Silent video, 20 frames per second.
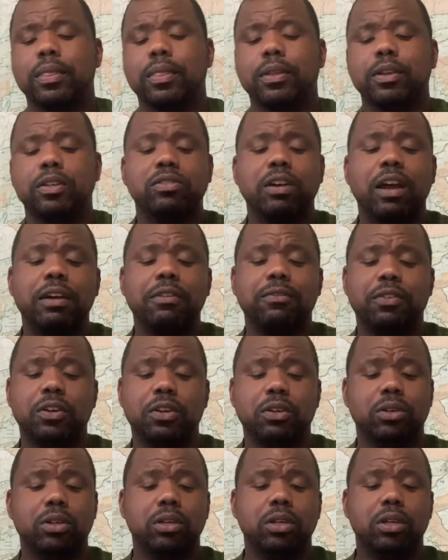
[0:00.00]

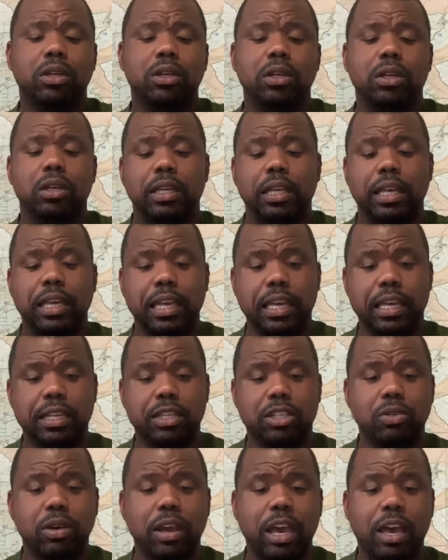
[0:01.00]
trifold
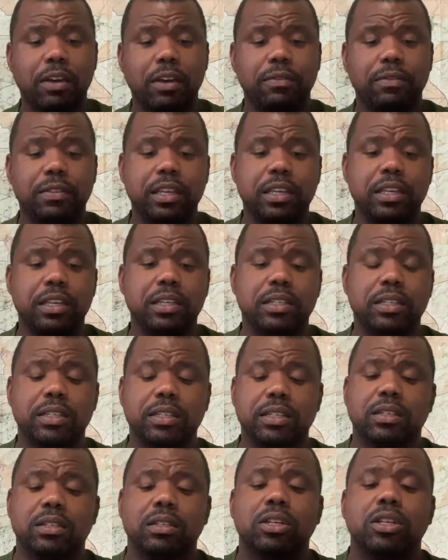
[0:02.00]
is you have these
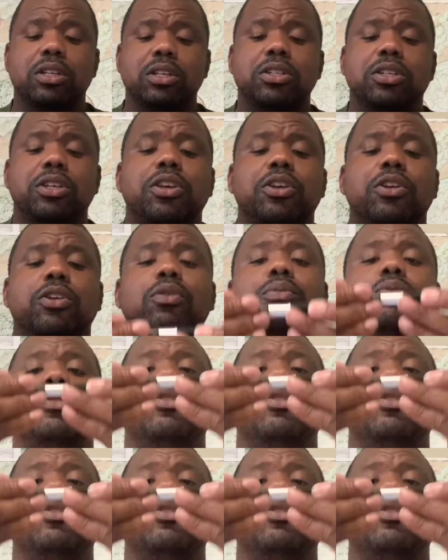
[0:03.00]
securable